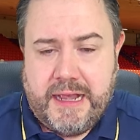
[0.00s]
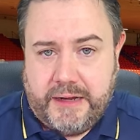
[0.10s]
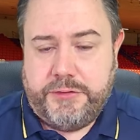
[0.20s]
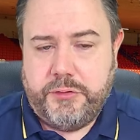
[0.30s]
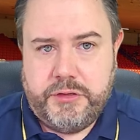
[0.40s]

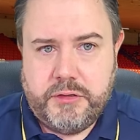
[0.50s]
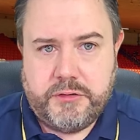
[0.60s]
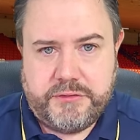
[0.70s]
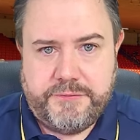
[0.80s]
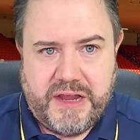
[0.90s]
And I thought you
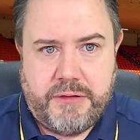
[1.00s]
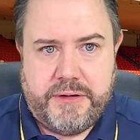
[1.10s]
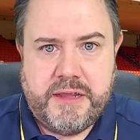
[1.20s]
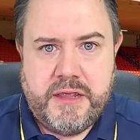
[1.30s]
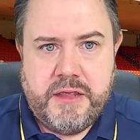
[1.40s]
looked a
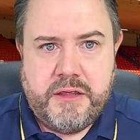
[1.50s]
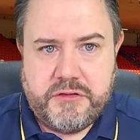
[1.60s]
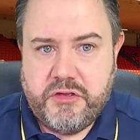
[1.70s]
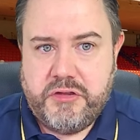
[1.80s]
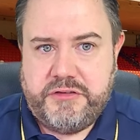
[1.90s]
very
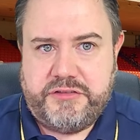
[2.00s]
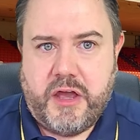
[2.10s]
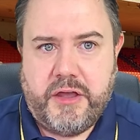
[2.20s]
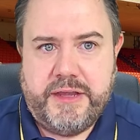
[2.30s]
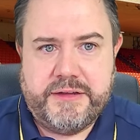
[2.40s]
good
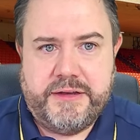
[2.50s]
side,